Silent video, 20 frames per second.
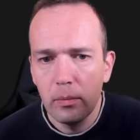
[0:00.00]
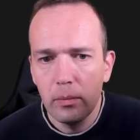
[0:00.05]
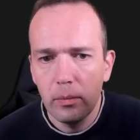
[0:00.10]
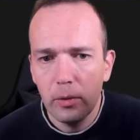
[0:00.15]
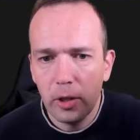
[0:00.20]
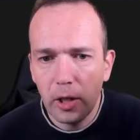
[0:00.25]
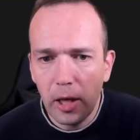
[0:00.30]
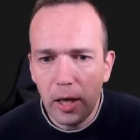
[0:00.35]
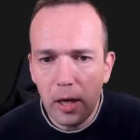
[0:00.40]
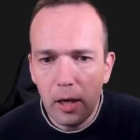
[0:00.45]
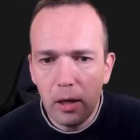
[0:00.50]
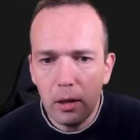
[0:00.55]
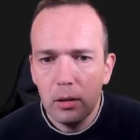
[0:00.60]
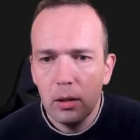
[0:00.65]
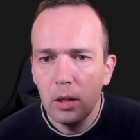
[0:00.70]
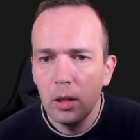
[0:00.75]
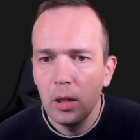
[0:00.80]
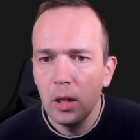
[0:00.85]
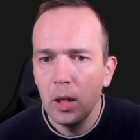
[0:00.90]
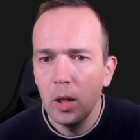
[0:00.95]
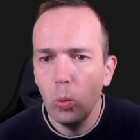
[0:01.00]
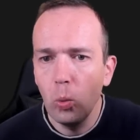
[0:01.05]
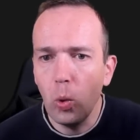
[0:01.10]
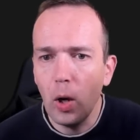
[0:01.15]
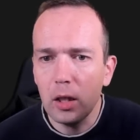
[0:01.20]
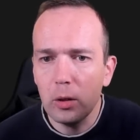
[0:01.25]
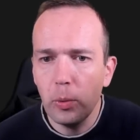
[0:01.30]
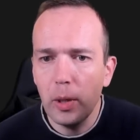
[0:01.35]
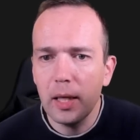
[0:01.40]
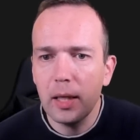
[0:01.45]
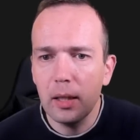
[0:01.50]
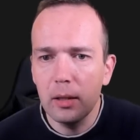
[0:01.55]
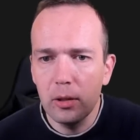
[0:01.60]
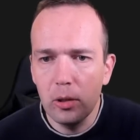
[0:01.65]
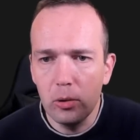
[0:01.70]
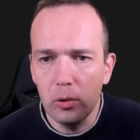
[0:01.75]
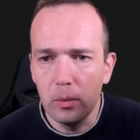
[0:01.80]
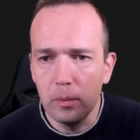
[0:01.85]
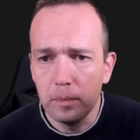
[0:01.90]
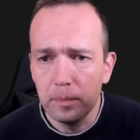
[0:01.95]
here, what we can
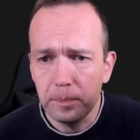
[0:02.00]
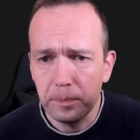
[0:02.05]
do.